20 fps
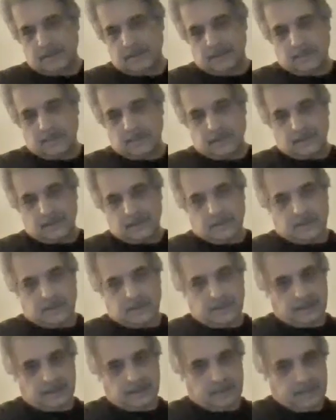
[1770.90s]

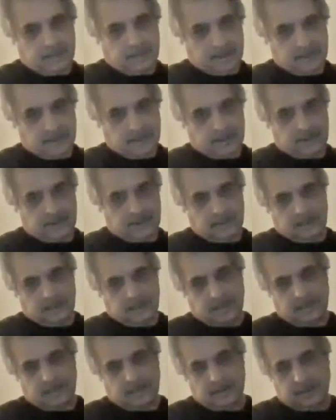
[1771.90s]

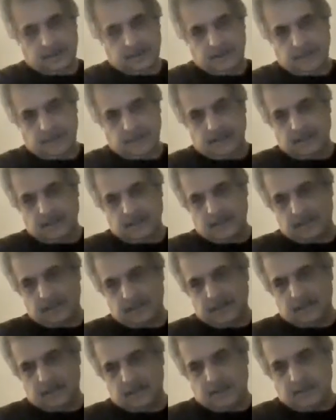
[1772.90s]

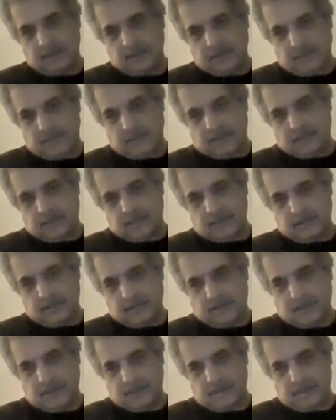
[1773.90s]
[no speech]